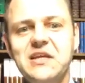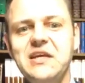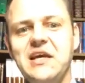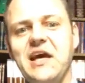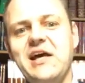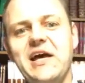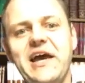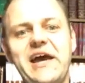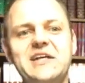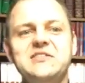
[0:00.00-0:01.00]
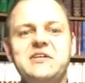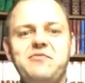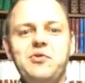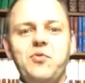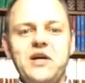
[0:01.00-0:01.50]
Uh, as if
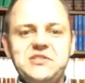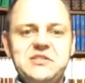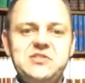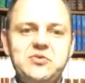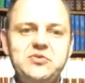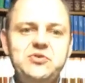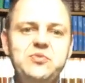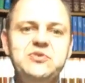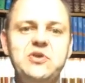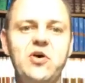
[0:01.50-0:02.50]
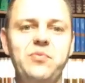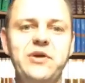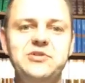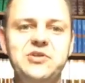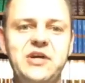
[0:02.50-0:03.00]
you're watching this on YouTube, you saw our
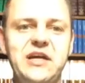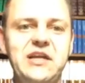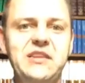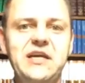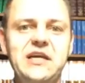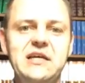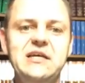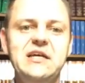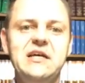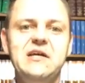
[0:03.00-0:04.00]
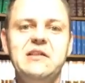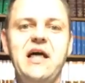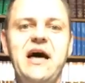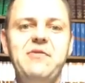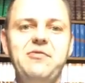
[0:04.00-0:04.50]
picture in the
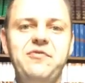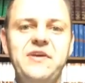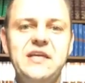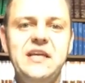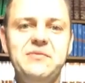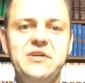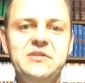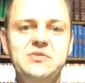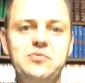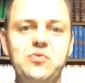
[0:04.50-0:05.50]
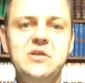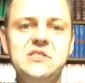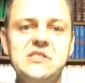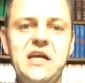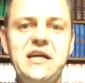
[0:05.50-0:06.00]
live feed. I'm going to do one
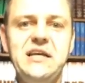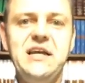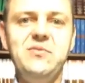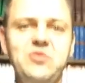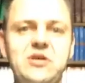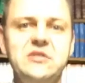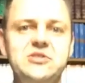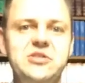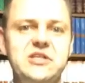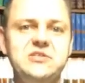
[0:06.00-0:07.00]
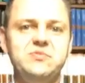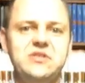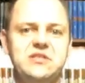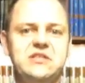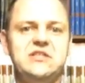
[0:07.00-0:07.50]
slight camera
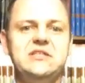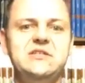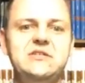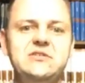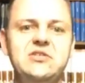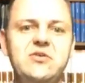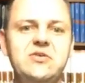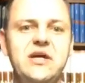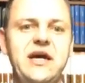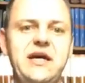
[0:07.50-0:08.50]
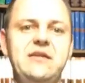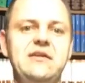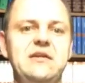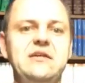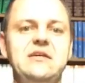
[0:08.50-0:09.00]
adjustment here so that
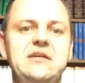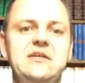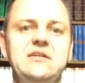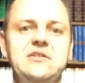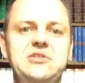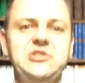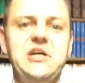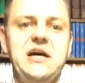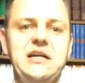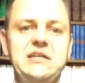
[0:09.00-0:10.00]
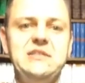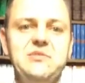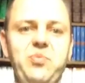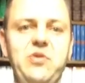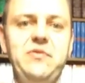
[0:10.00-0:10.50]
the shot is
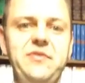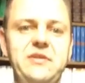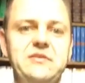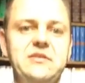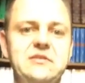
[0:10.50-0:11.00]
perfect.